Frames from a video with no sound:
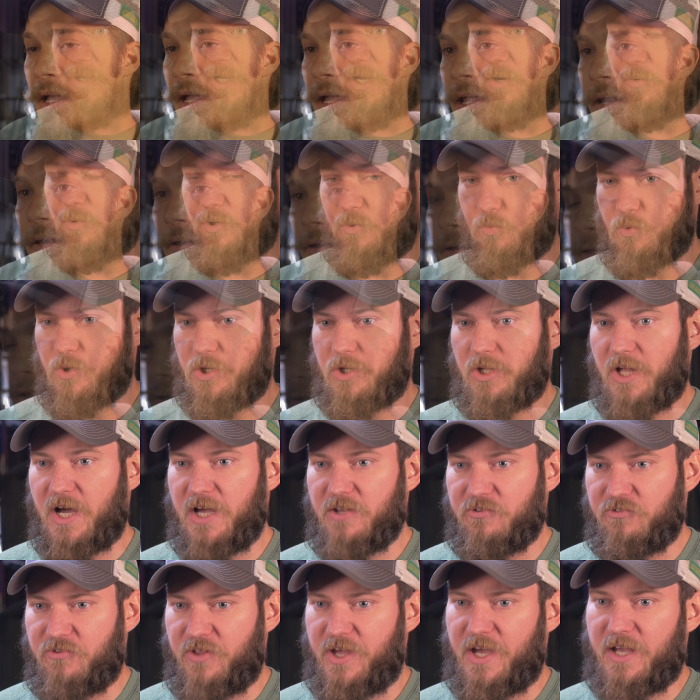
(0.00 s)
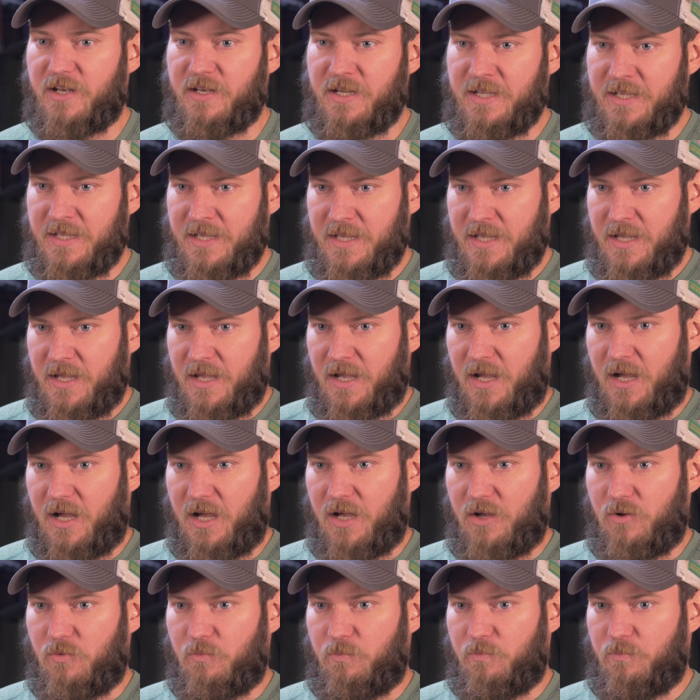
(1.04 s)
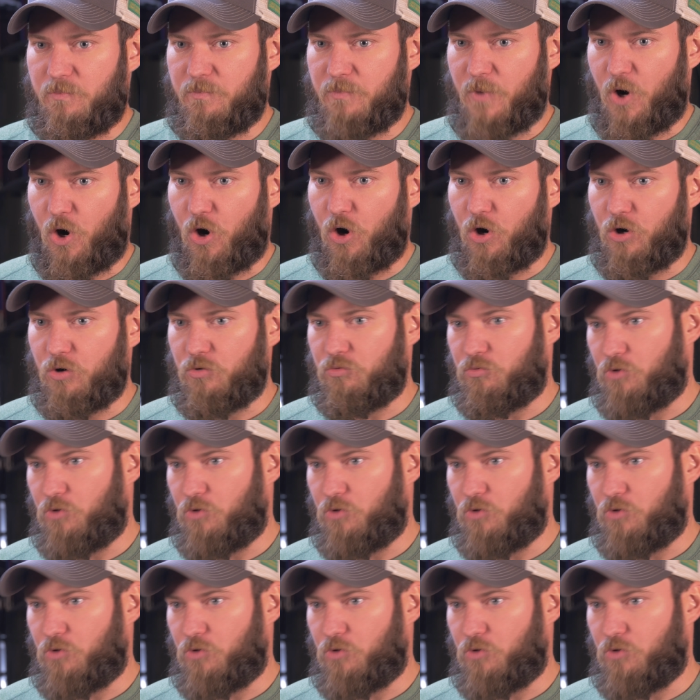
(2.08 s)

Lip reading: And we realized that our